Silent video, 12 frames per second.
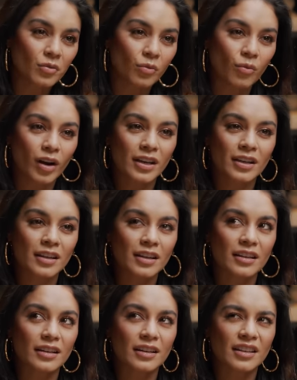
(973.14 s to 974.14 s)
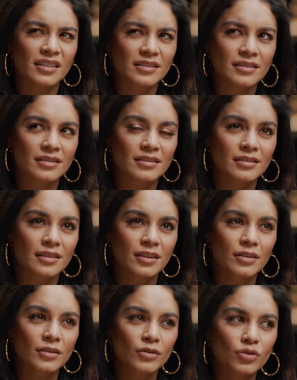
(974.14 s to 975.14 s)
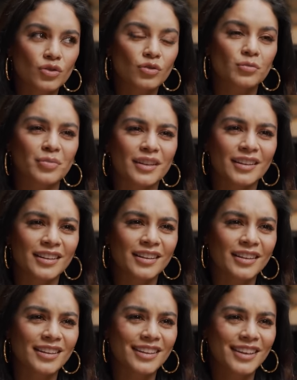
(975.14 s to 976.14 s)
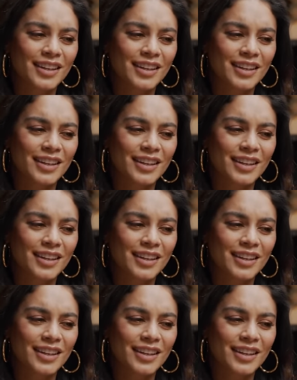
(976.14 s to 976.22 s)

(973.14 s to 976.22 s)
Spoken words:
what it is to be